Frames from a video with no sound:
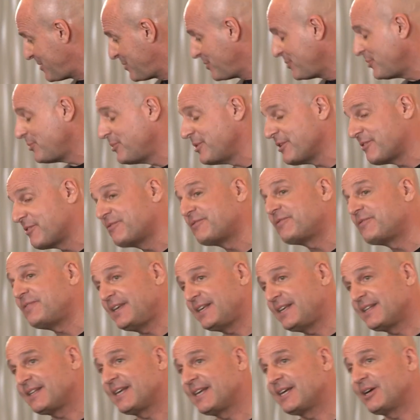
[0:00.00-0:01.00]
with
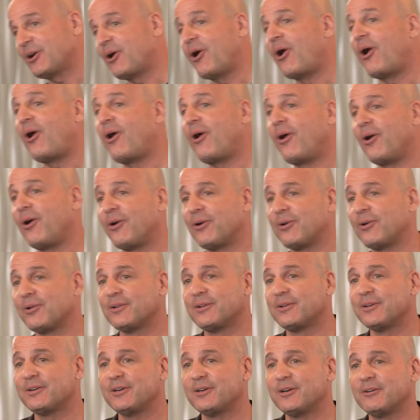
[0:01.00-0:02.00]
feeling all
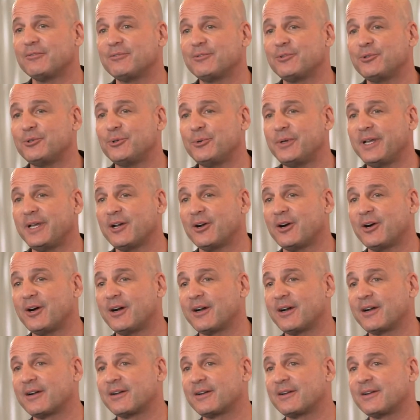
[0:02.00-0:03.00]
of who we
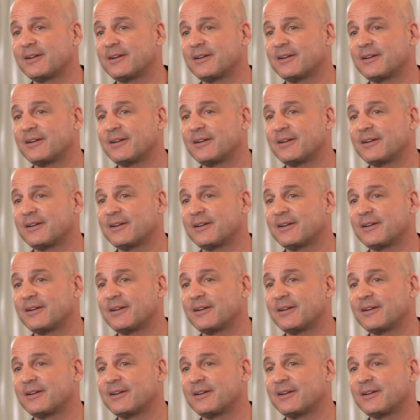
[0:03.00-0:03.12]
are.